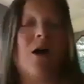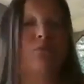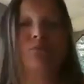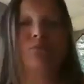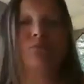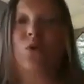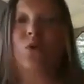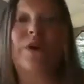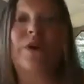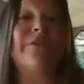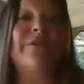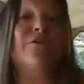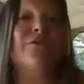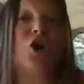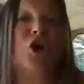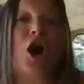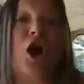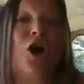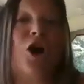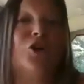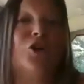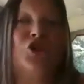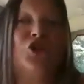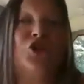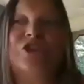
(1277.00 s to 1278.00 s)
whatever
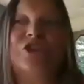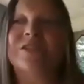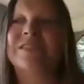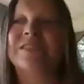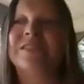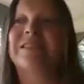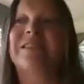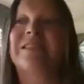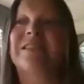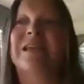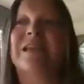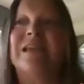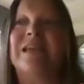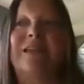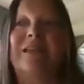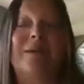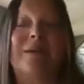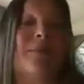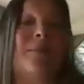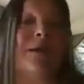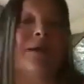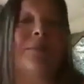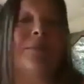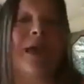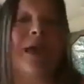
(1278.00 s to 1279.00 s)
conscious thing that
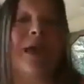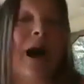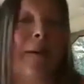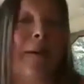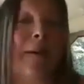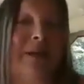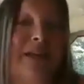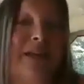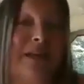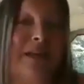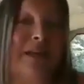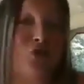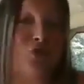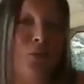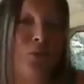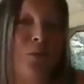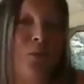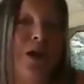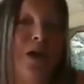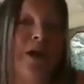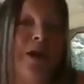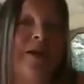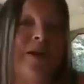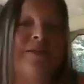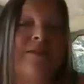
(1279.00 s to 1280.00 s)
might be happening in your
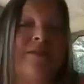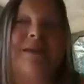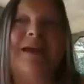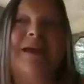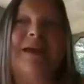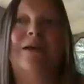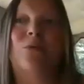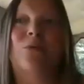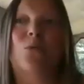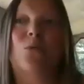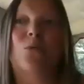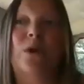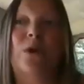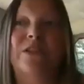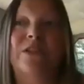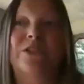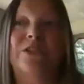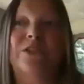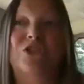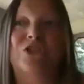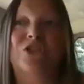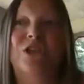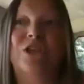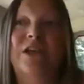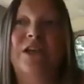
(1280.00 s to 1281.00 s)
mind that
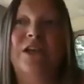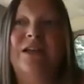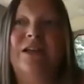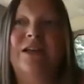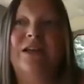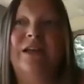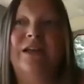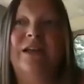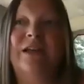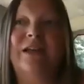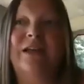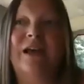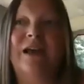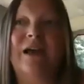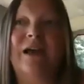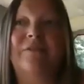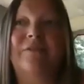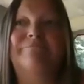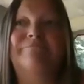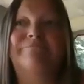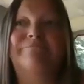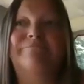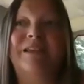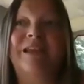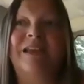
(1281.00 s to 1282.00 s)
wants, like,
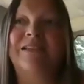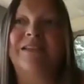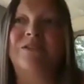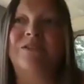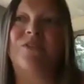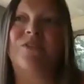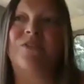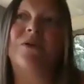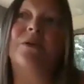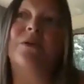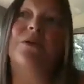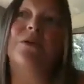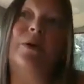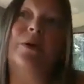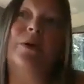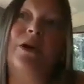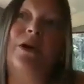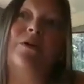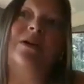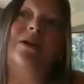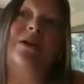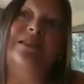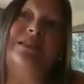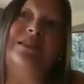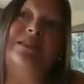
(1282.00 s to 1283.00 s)
it's very
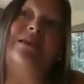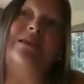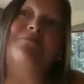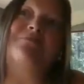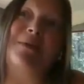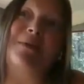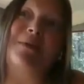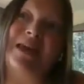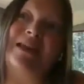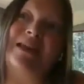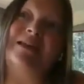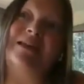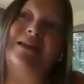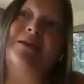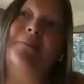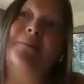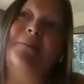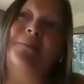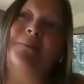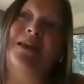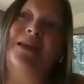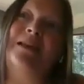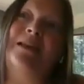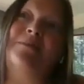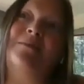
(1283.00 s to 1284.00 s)
rare I see men
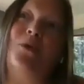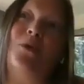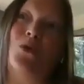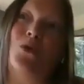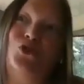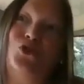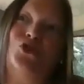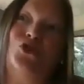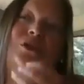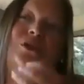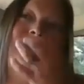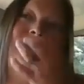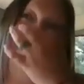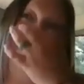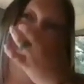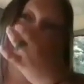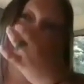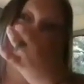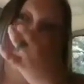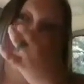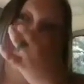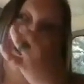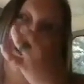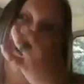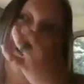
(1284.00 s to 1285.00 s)
being
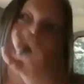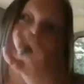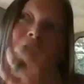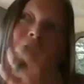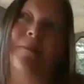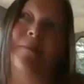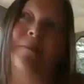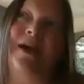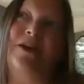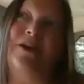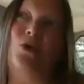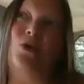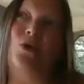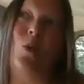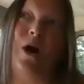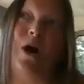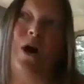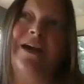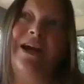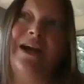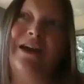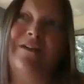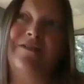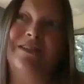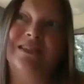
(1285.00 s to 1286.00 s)
emotionally, I don't want
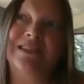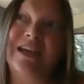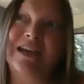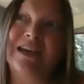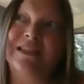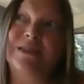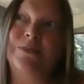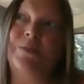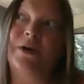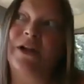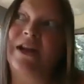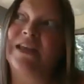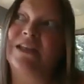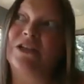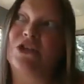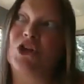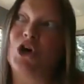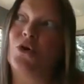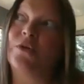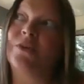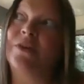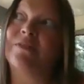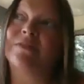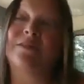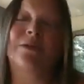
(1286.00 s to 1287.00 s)
to have sex, but I
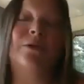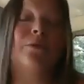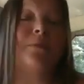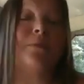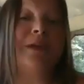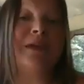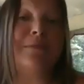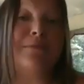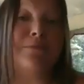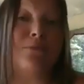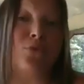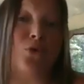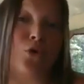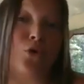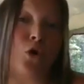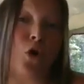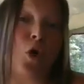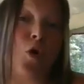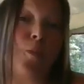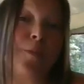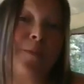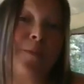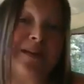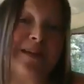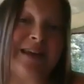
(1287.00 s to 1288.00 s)
know that they're being more
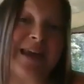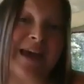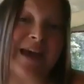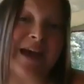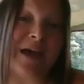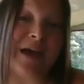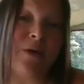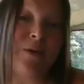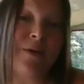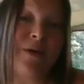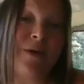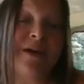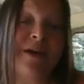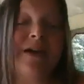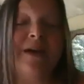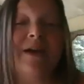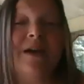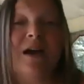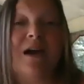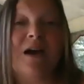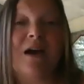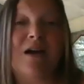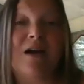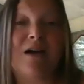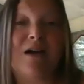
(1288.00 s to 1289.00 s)
open now.
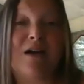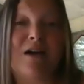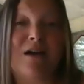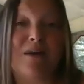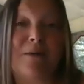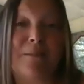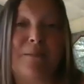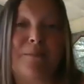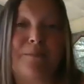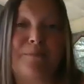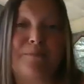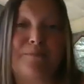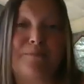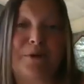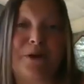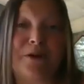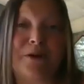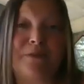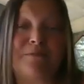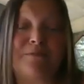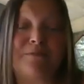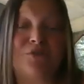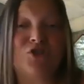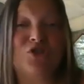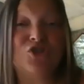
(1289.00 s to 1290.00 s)
But
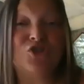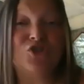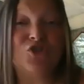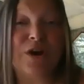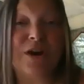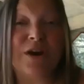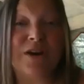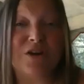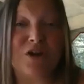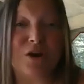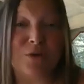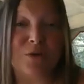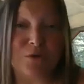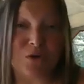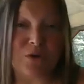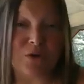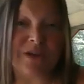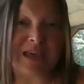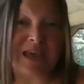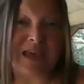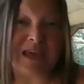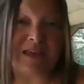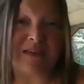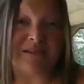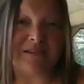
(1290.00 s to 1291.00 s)
just try to
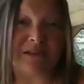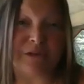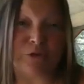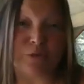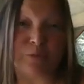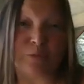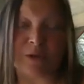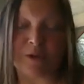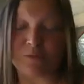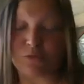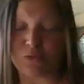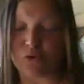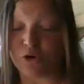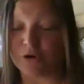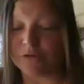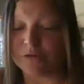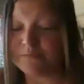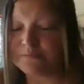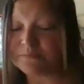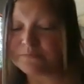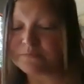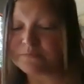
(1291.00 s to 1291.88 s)
communicate a little bit more.